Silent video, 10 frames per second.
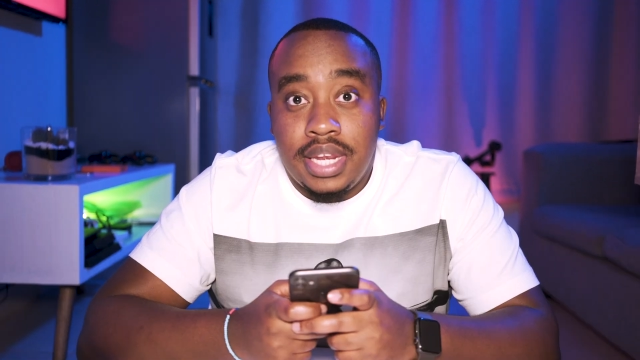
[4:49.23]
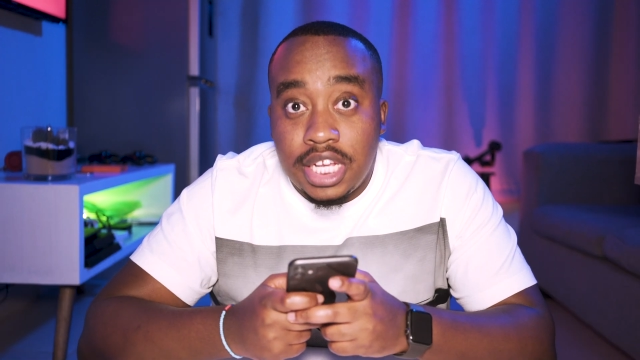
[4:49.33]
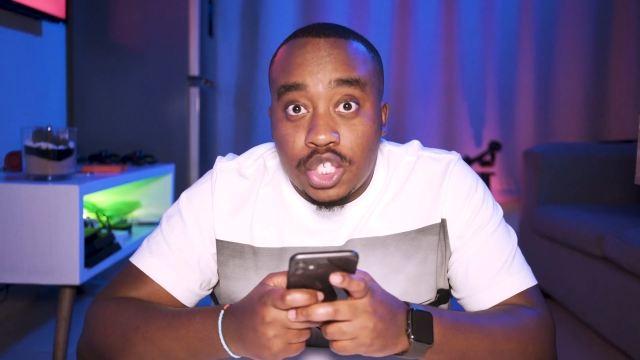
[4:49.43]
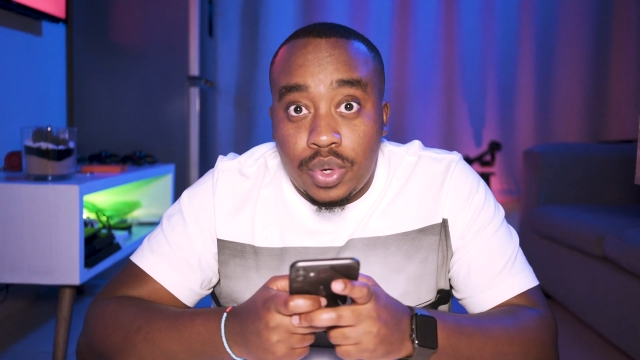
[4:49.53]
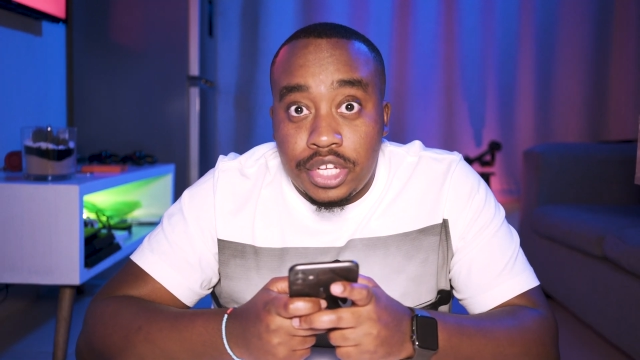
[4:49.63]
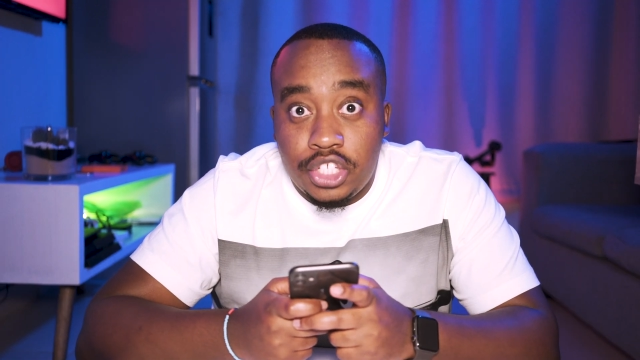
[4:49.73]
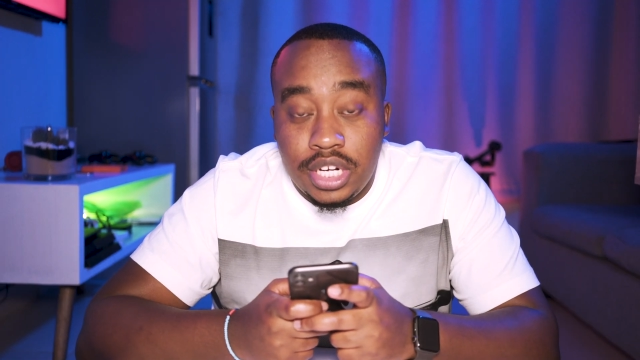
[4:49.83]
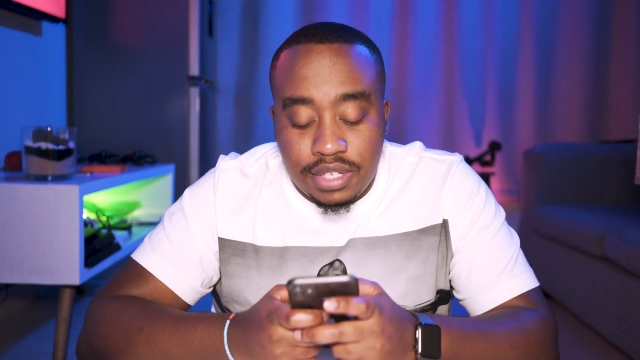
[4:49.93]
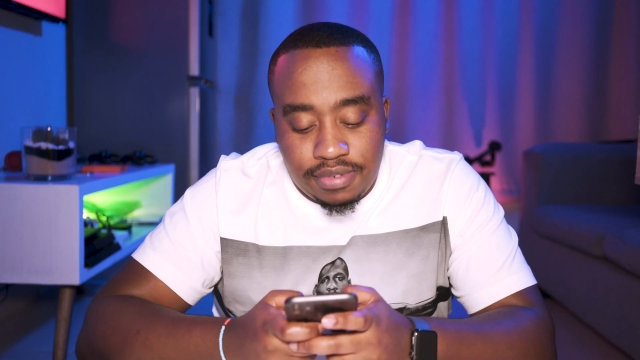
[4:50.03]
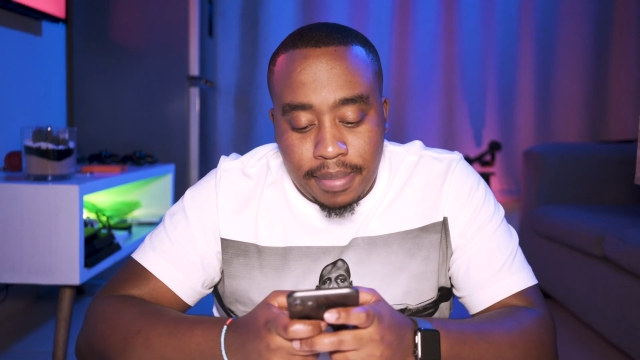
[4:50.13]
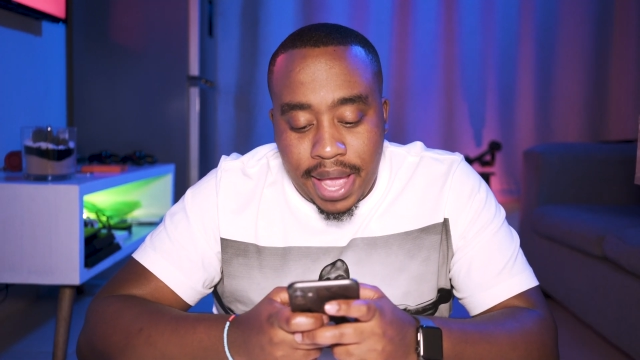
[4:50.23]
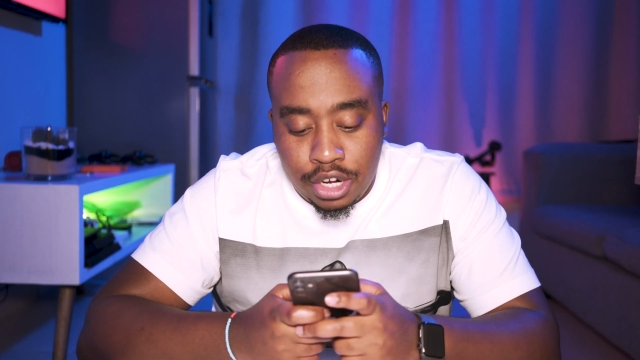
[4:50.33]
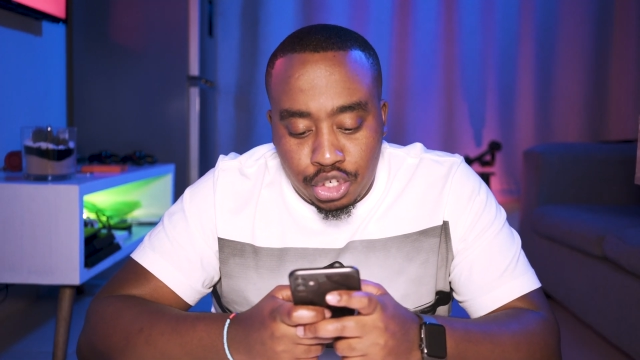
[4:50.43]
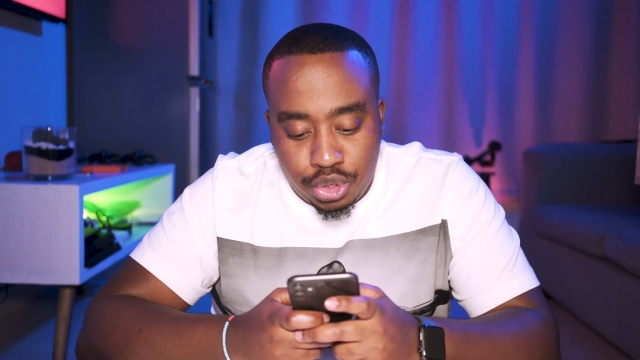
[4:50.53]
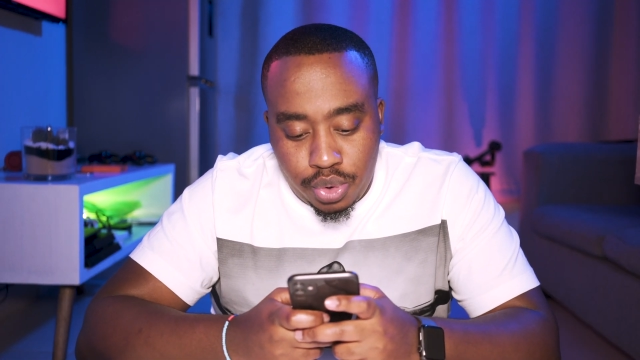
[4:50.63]
Next question is from
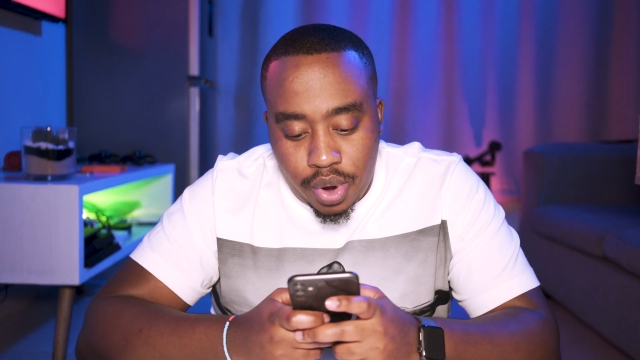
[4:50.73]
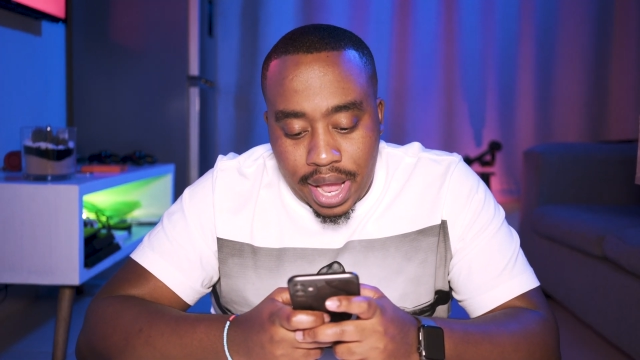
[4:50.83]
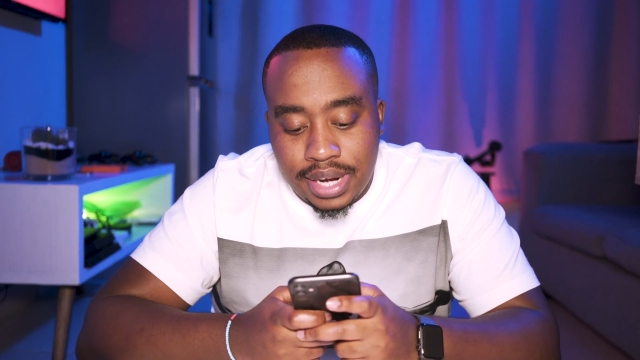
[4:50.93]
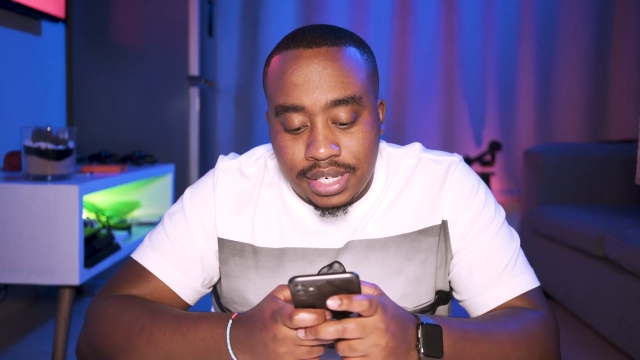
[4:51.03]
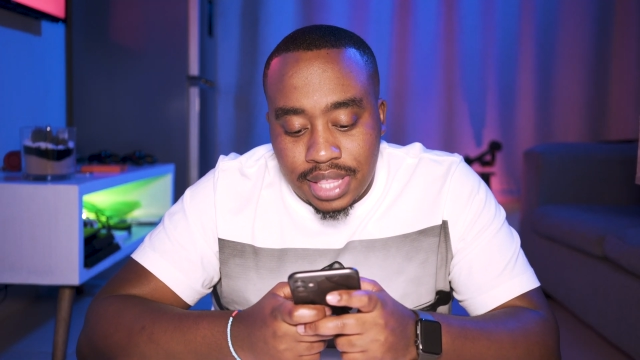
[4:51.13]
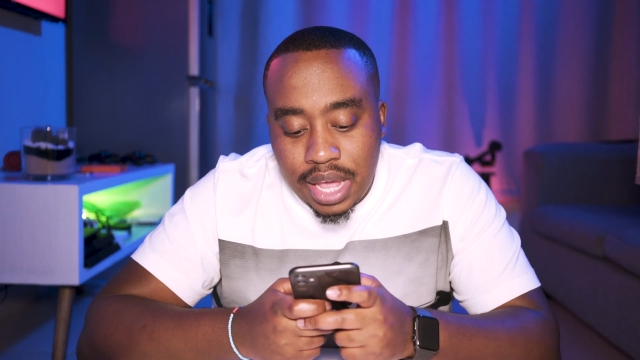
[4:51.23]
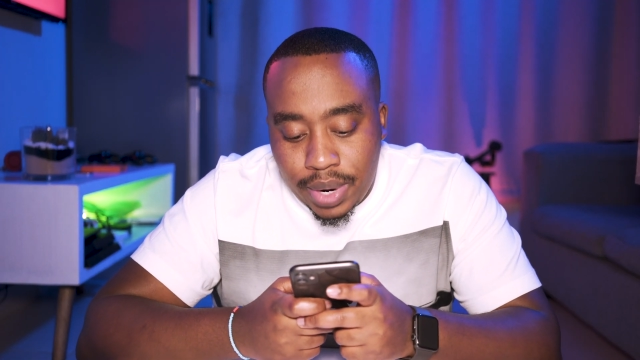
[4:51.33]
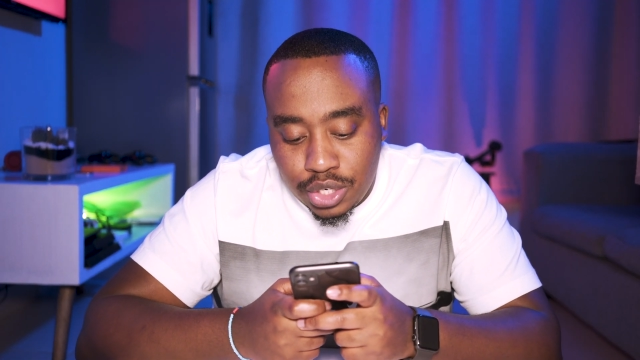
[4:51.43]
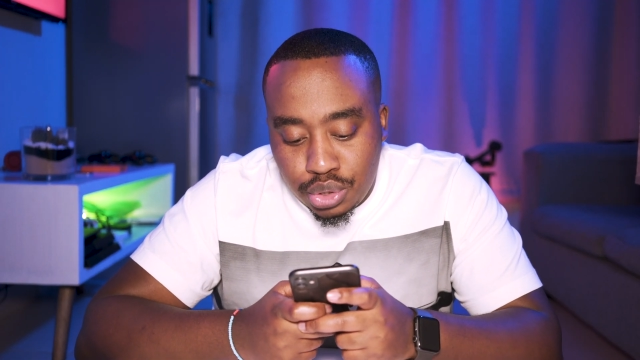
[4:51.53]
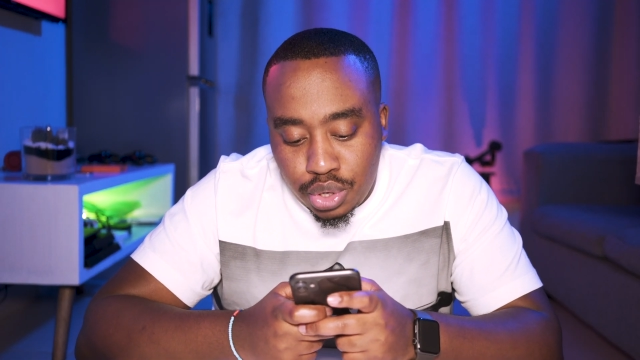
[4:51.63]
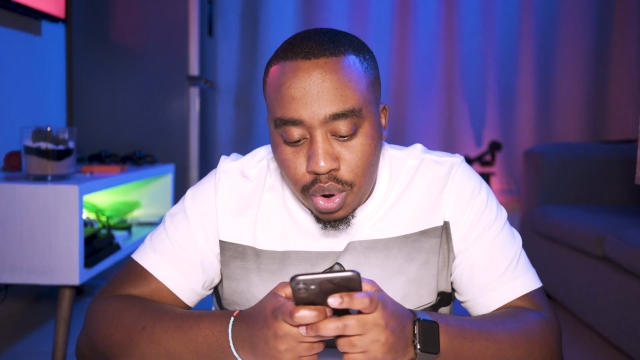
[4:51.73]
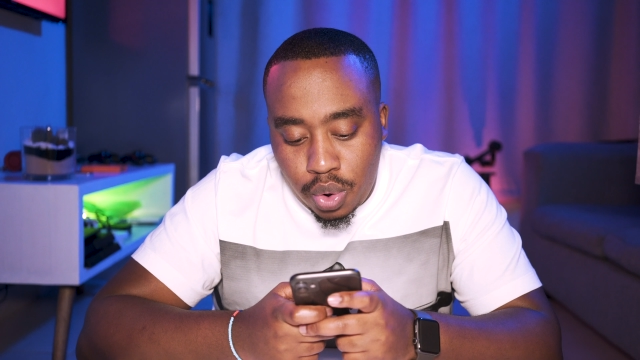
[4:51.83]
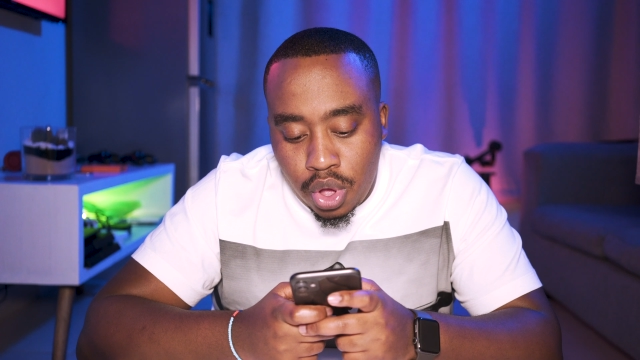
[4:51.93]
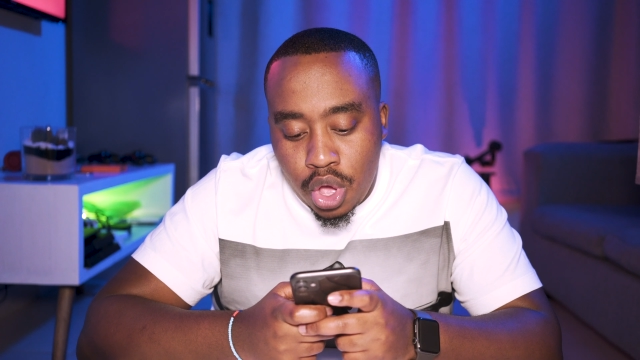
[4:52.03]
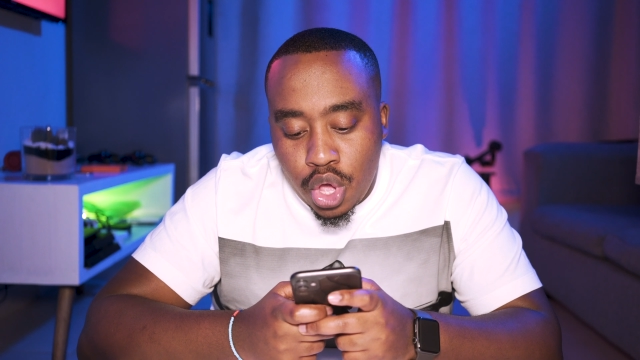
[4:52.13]
Andrew and they want to know,